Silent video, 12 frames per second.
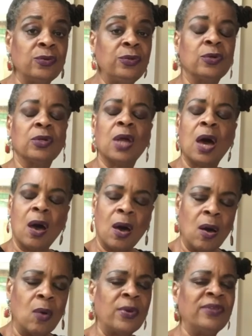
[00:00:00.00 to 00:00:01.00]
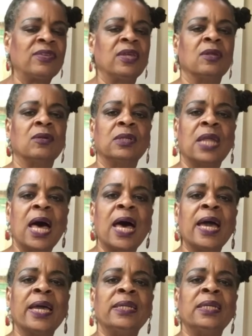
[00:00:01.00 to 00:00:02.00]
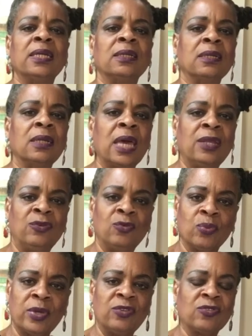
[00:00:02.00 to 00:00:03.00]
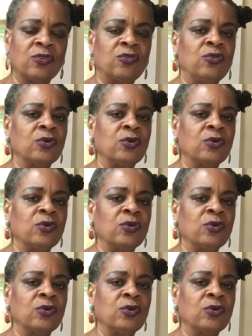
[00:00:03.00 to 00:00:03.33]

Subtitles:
You can always get online and do research.